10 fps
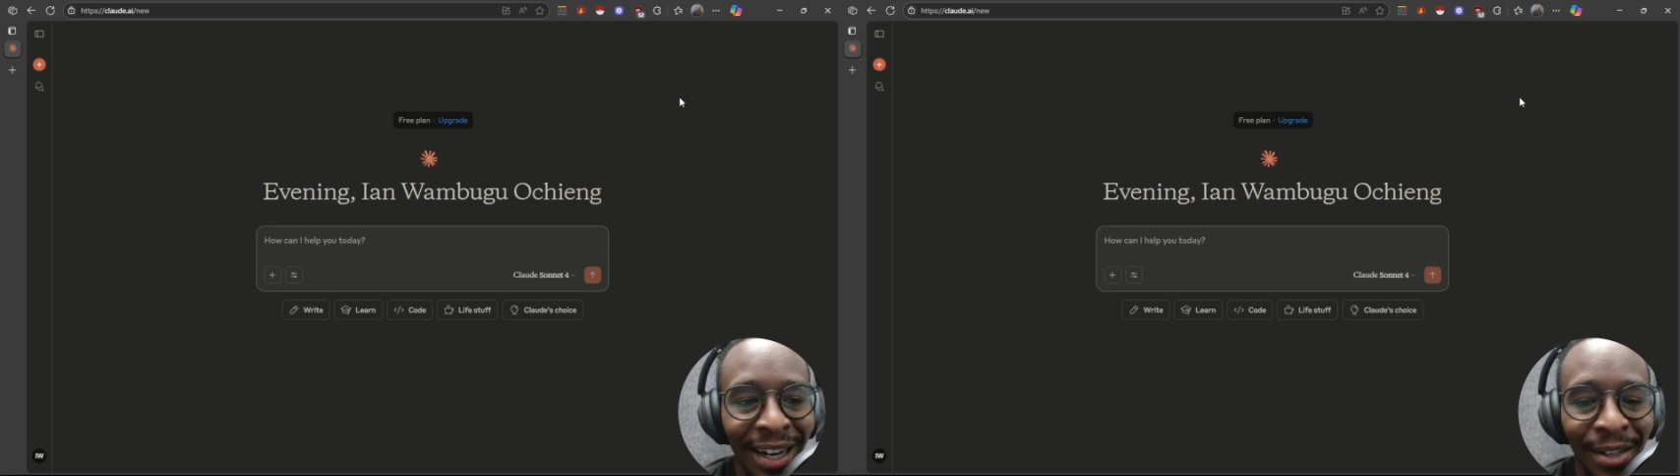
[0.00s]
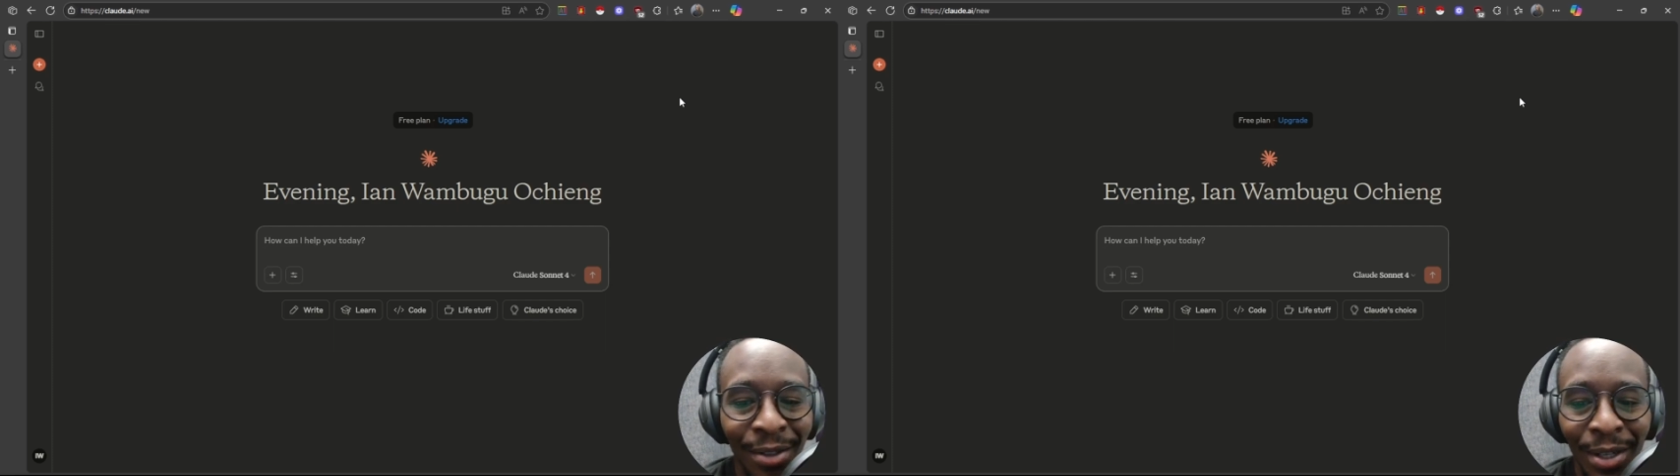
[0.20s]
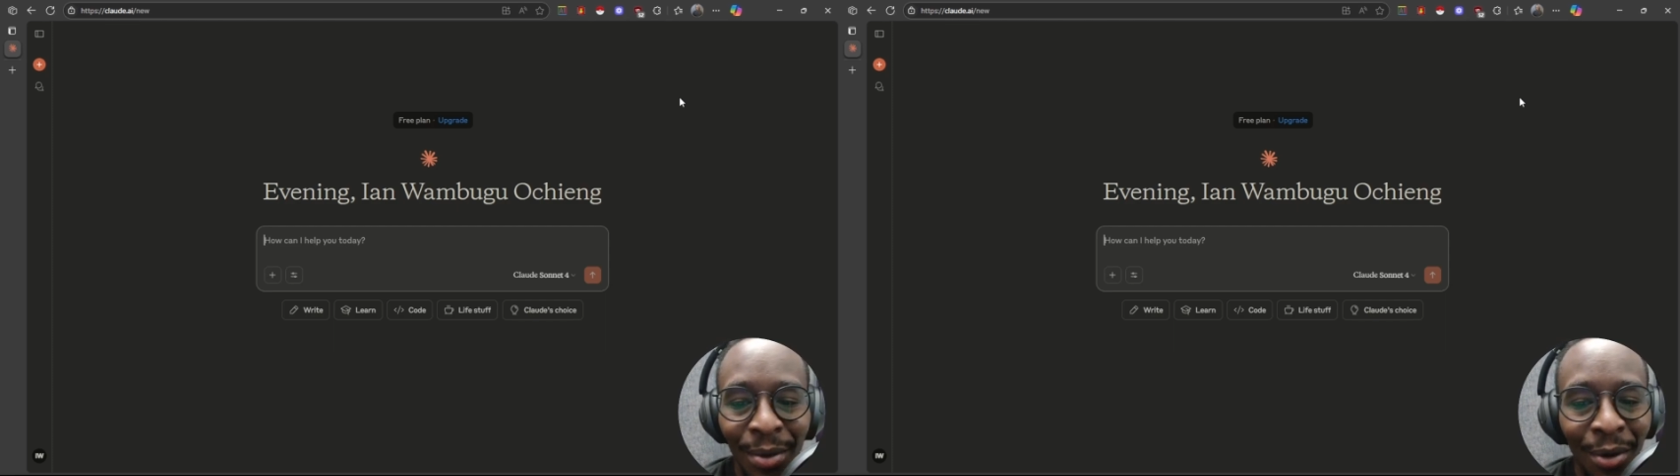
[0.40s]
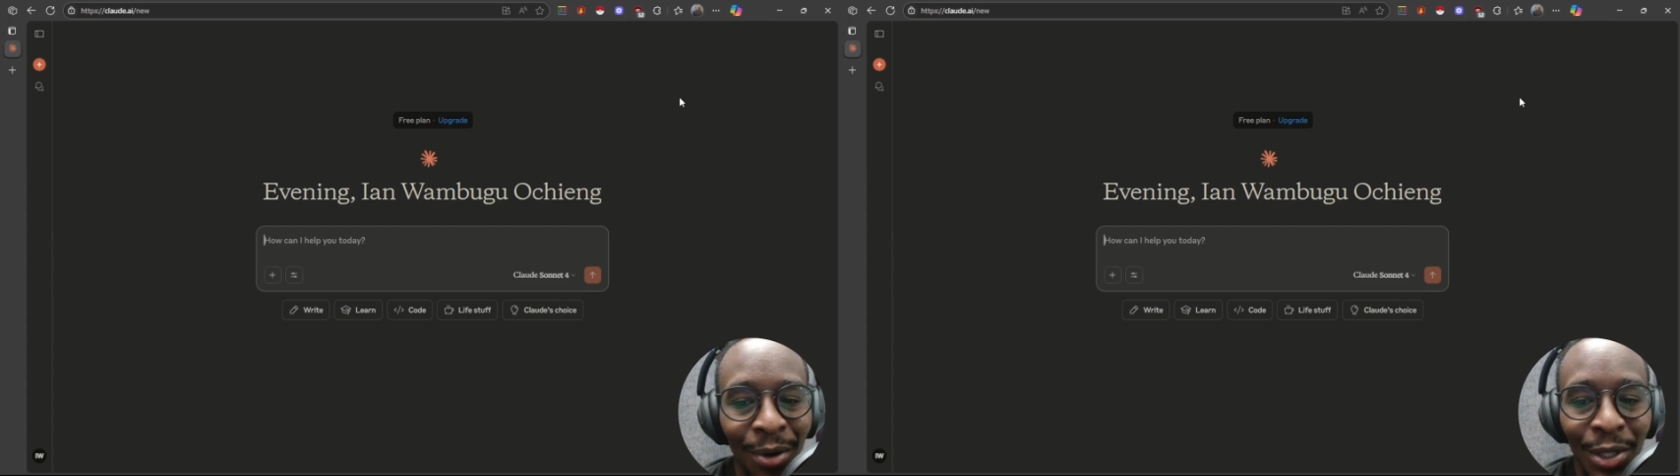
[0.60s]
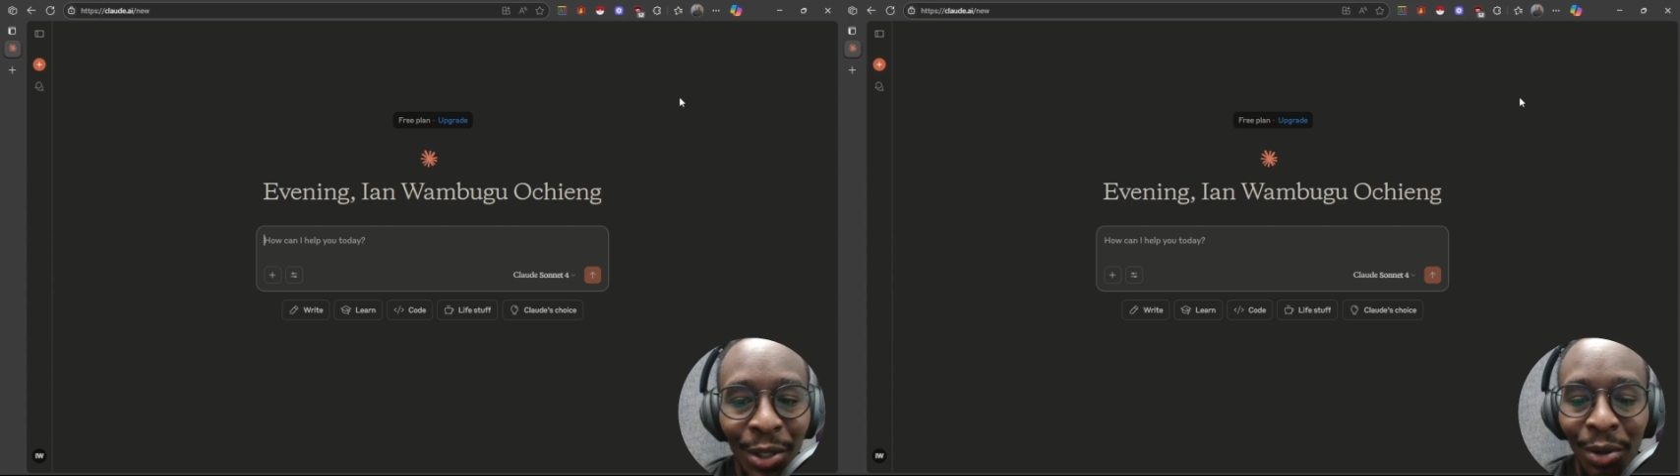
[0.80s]
and today we're
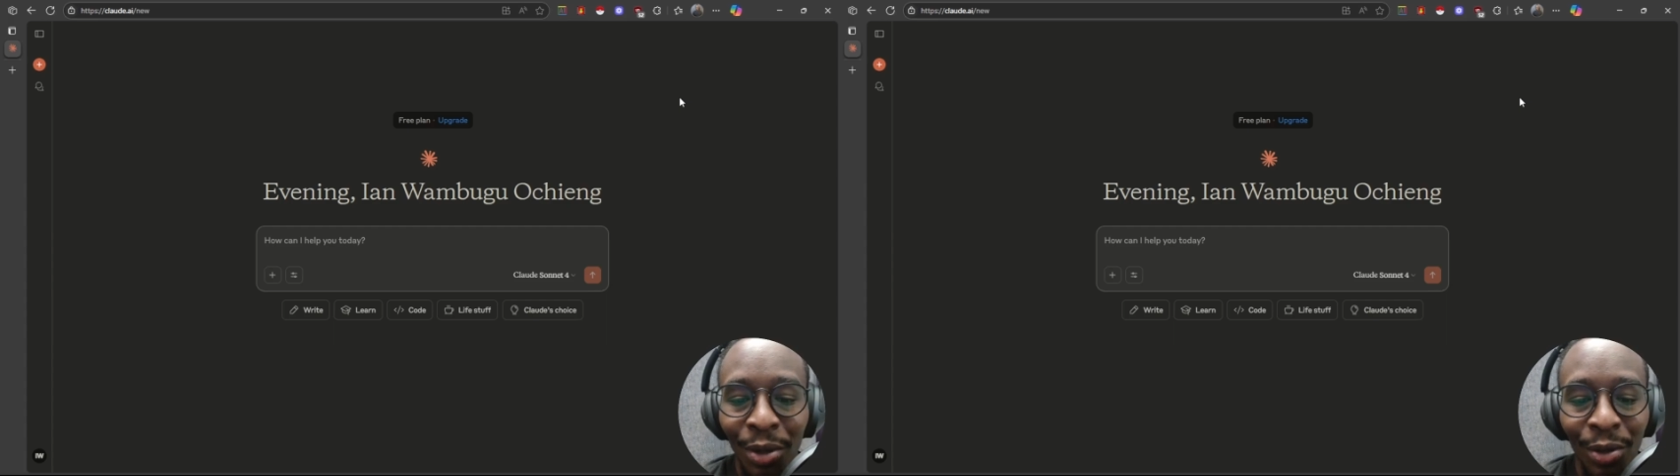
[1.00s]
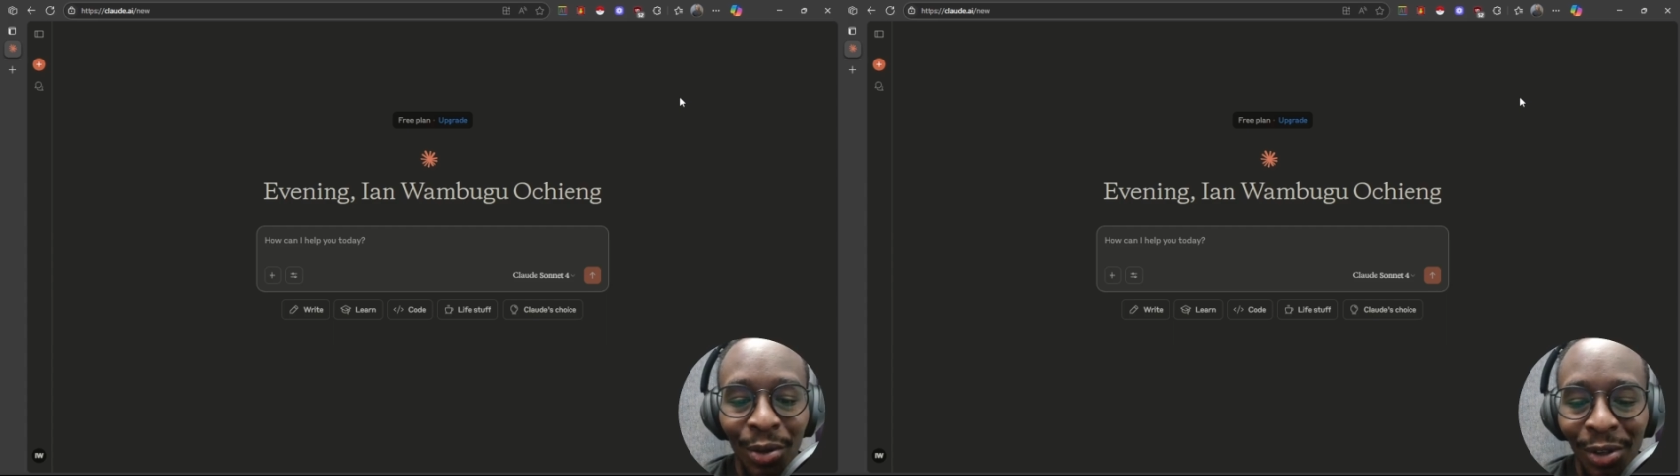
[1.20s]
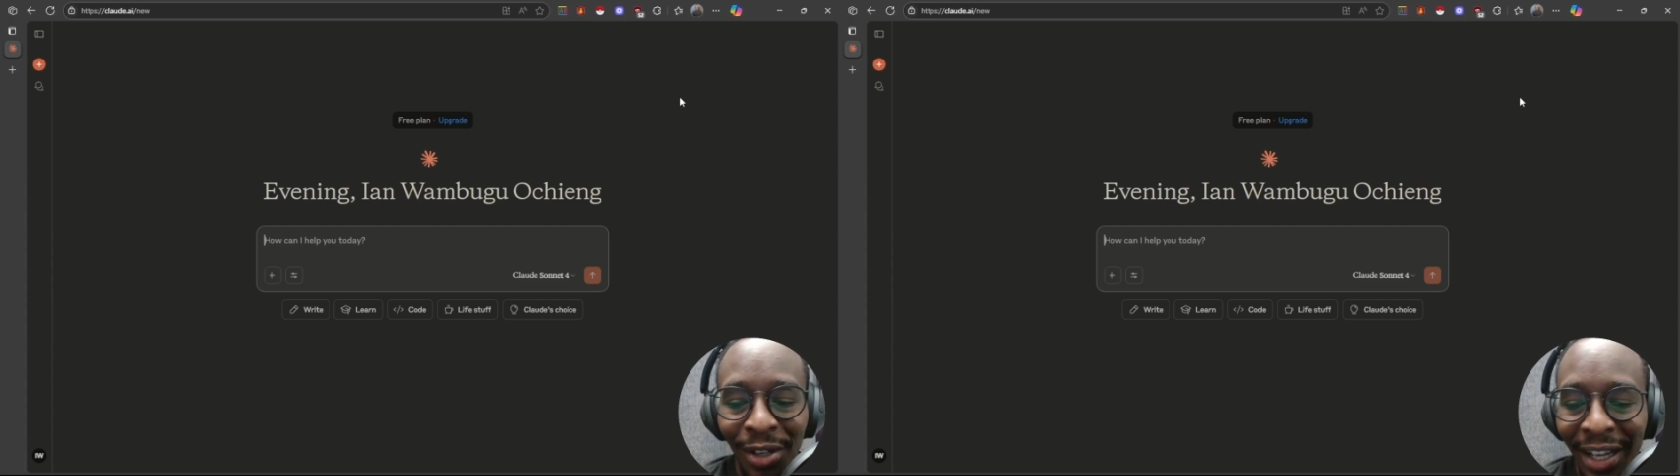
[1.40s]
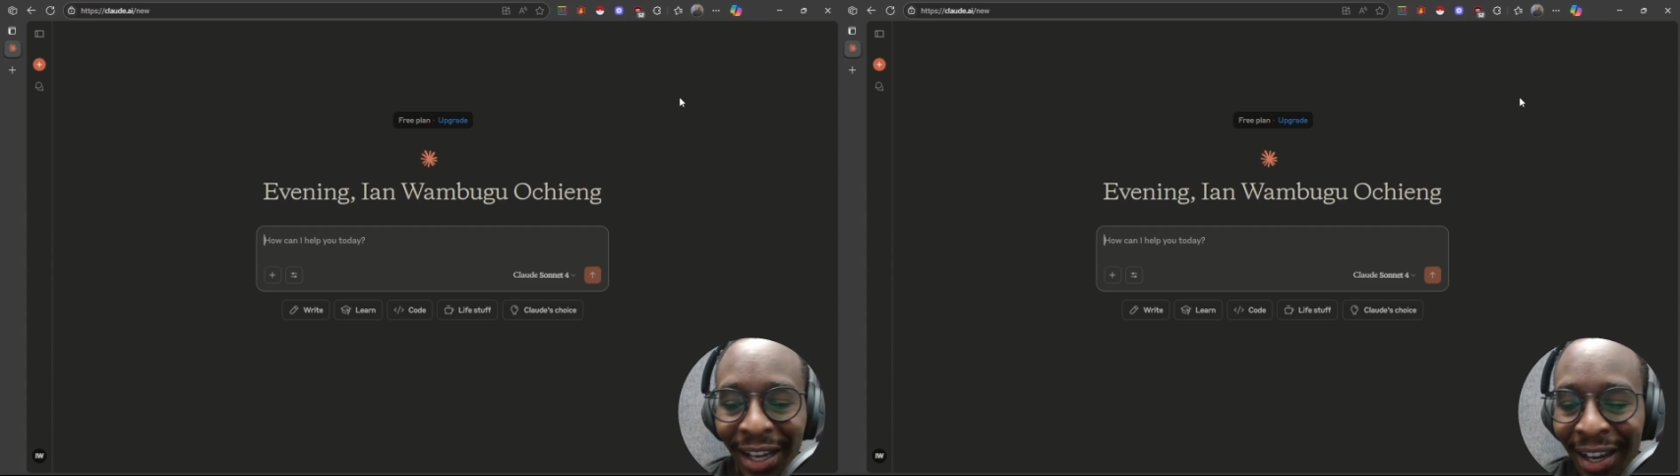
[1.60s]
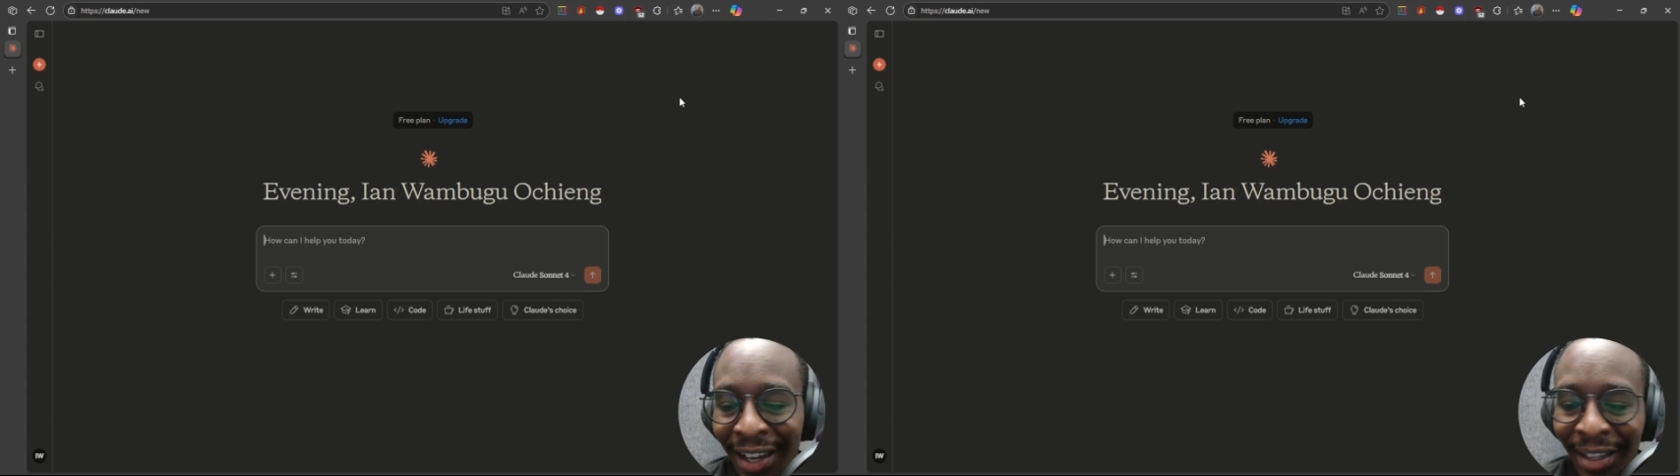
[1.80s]
going to go through Claude
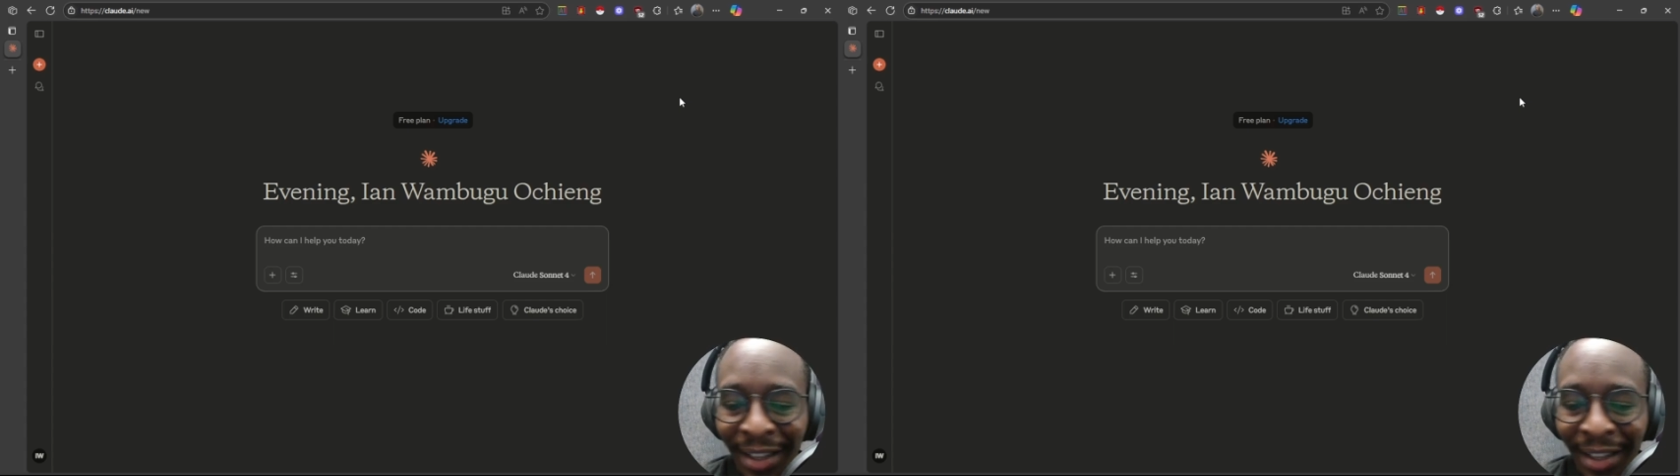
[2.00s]
AI.